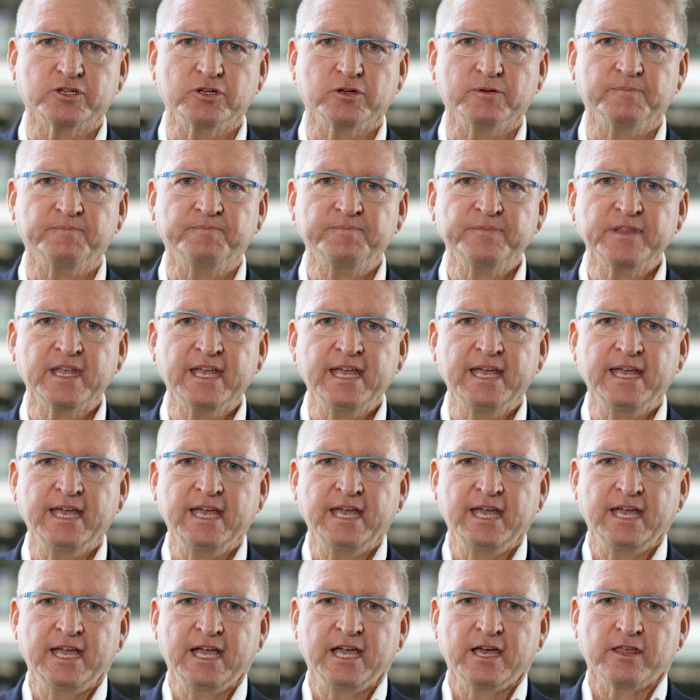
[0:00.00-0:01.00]
to.
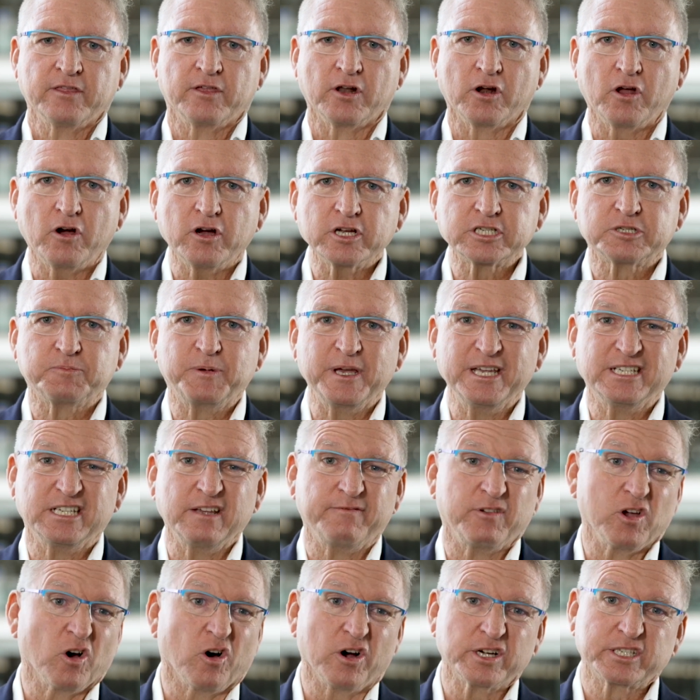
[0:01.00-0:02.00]
The last piece,
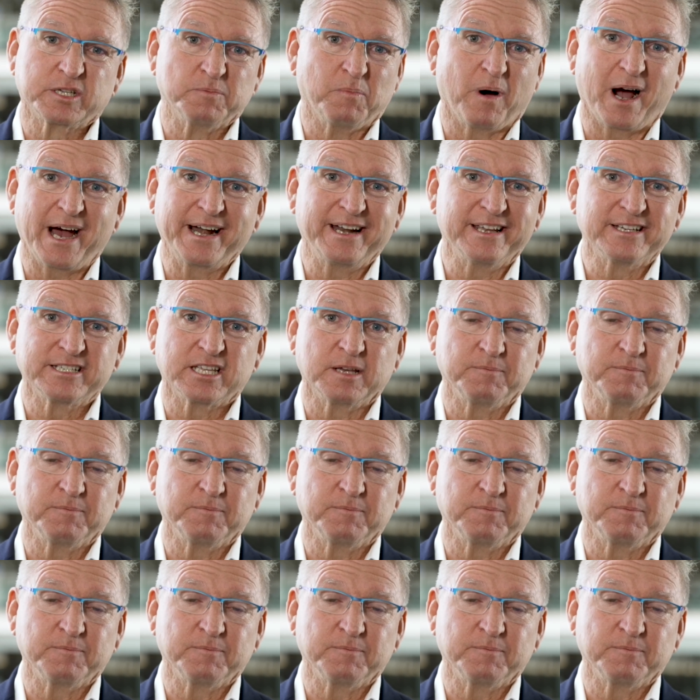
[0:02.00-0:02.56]
if you ask the miners